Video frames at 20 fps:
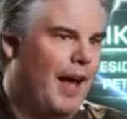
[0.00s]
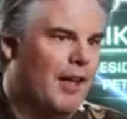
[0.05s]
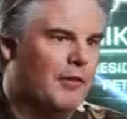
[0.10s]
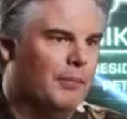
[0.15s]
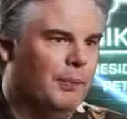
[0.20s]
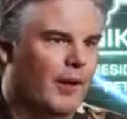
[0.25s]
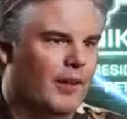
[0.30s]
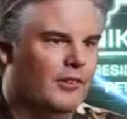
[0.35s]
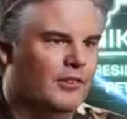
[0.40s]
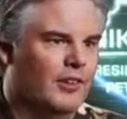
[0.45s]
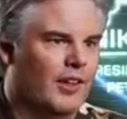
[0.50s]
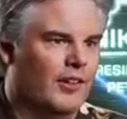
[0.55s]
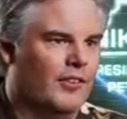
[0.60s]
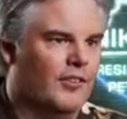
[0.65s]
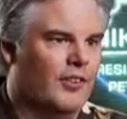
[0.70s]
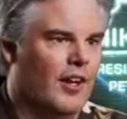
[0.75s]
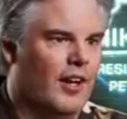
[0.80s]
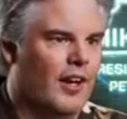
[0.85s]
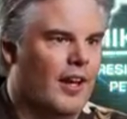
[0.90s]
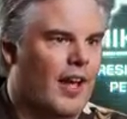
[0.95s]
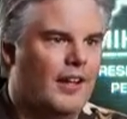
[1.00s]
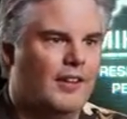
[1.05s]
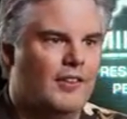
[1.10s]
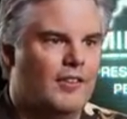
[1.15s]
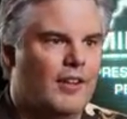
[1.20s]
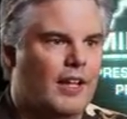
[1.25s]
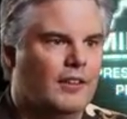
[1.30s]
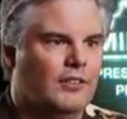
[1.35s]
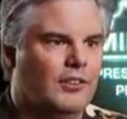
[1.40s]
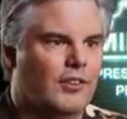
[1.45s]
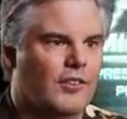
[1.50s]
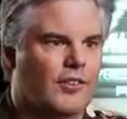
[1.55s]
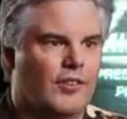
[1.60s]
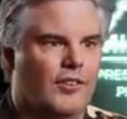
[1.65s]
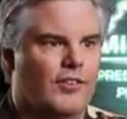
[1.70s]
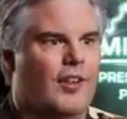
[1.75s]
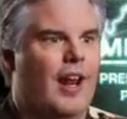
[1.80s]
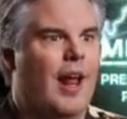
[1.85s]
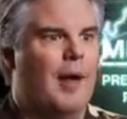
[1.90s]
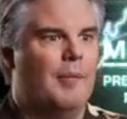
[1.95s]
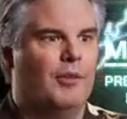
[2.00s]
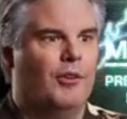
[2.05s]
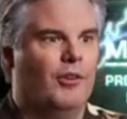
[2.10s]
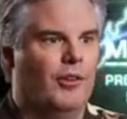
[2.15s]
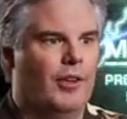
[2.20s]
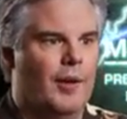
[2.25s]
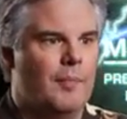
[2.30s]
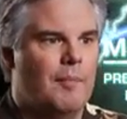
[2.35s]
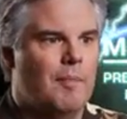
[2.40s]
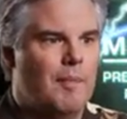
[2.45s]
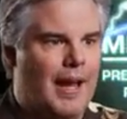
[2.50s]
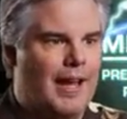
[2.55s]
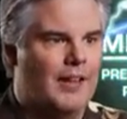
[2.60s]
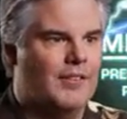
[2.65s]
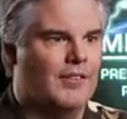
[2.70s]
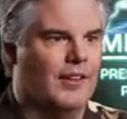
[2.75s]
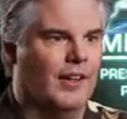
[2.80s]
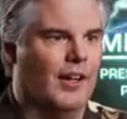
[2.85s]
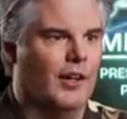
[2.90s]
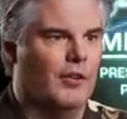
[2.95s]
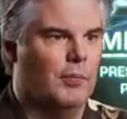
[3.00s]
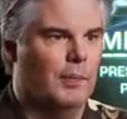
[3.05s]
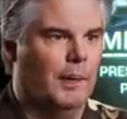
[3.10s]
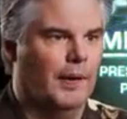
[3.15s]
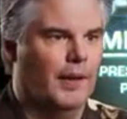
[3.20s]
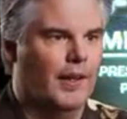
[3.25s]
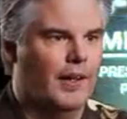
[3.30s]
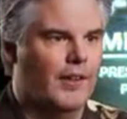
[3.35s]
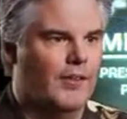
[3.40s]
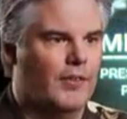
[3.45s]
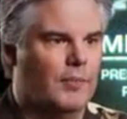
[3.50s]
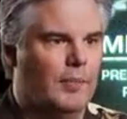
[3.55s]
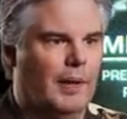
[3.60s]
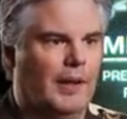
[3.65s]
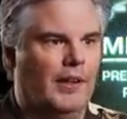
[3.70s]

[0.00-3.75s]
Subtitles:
past projects, End of Nations is an absolutely amazing experience